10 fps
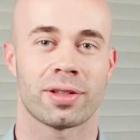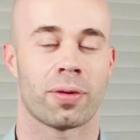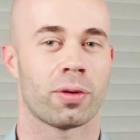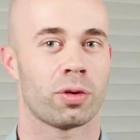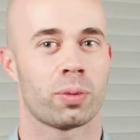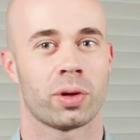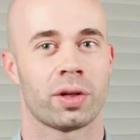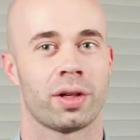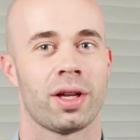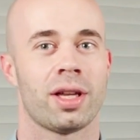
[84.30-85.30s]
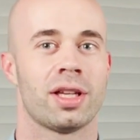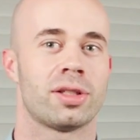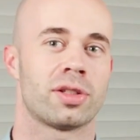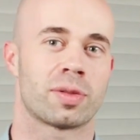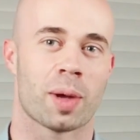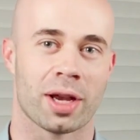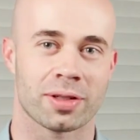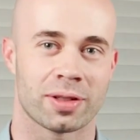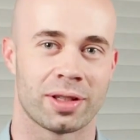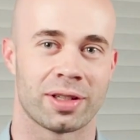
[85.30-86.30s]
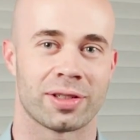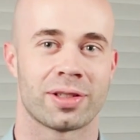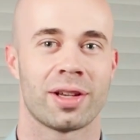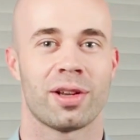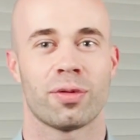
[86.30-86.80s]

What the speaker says: The third one is to smash things.